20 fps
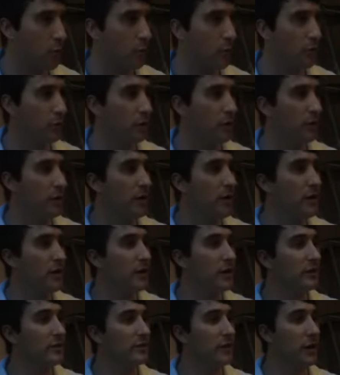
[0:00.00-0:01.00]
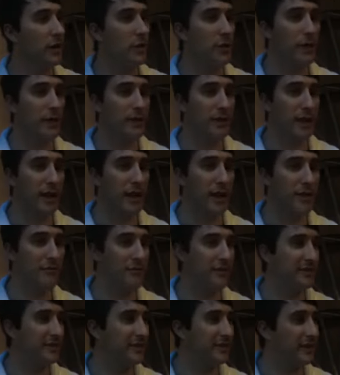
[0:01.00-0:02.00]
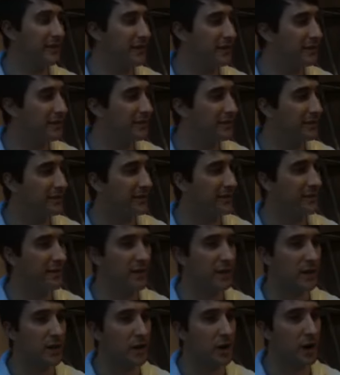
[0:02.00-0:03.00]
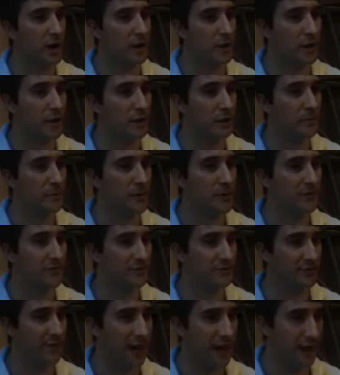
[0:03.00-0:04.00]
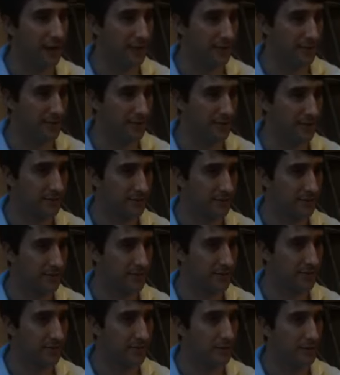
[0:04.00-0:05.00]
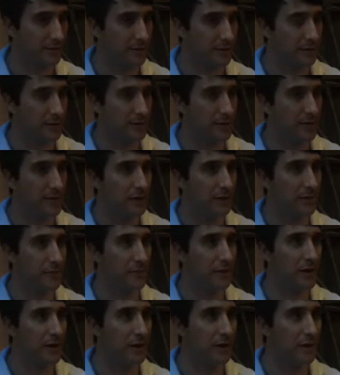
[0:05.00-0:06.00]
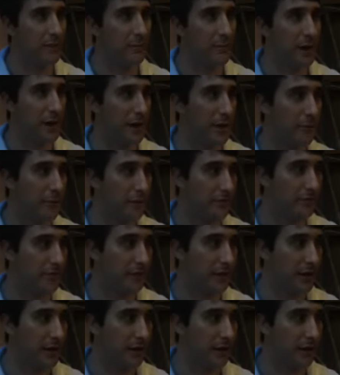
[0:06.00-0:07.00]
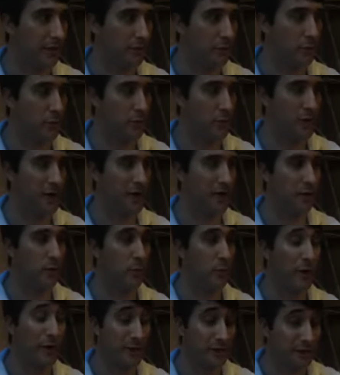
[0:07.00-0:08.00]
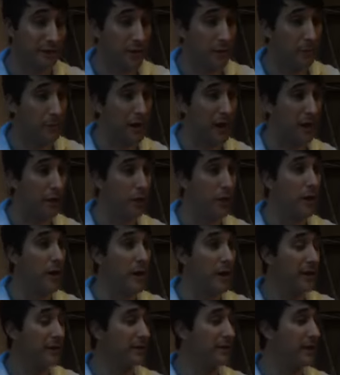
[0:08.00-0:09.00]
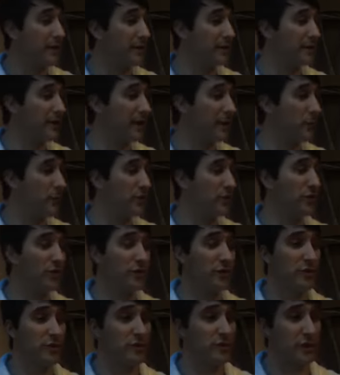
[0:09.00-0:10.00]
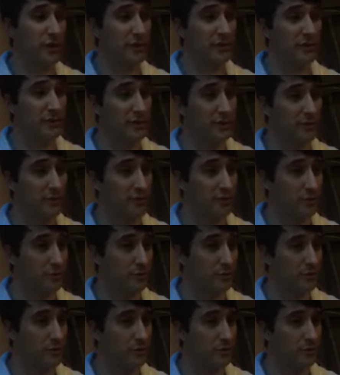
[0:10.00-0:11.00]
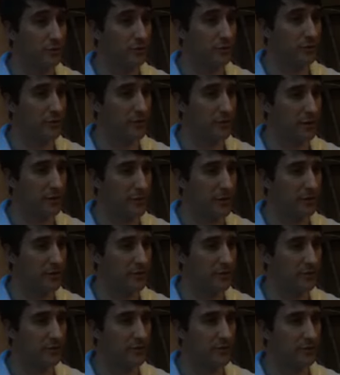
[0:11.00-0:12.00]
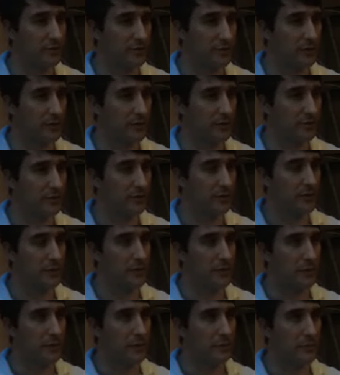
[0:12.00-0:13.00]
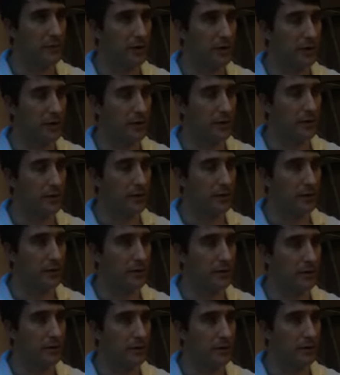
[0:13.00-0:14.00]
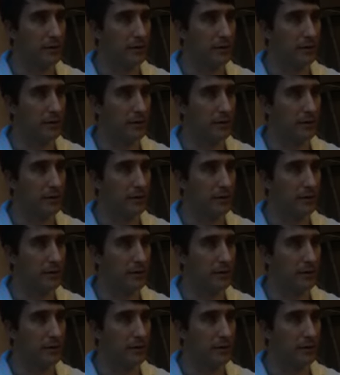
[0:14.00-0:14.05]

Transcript: quarrel. So in life, it's easy to get caught up in fights. But the Bible says when it's in our power, it's not saying we shouldn't address issues. You know what I mean? There's a difference. But